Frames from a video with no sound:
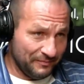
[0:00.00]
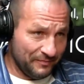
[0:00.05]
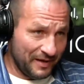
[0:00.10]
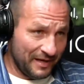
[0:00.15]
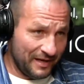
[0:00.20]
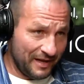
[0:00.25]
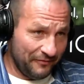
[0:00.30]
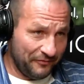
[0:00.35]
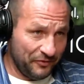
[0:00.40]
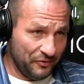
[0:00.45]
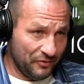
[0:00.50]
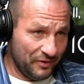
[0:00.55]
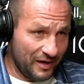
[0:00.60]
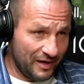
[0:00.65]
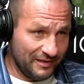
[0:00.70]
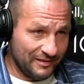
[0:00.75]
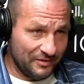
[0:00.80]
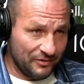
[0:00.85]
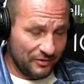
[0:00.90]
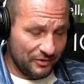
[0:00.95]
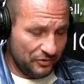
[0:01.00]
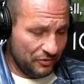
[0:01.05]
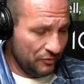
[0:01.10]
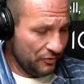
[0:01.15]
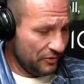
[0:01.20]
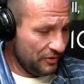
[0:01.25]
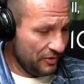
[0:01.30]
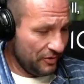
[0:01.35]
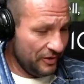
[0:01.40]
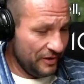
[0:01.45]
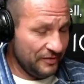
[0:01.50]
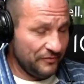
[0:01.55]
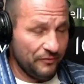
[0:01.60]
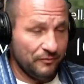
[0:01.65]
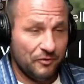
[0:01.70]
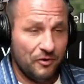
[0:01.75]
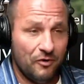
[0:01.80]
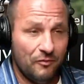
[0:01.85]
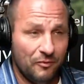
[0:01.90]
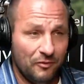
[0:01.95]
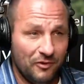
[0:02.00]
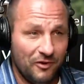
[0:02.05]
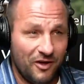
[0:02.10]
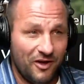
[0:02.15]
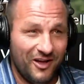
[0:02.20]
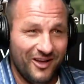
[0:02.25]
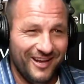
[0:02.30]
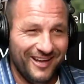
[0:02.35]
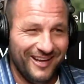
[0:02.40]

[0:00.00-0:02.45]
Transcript: my nephew and I, so the two attorneys from Kobal Law.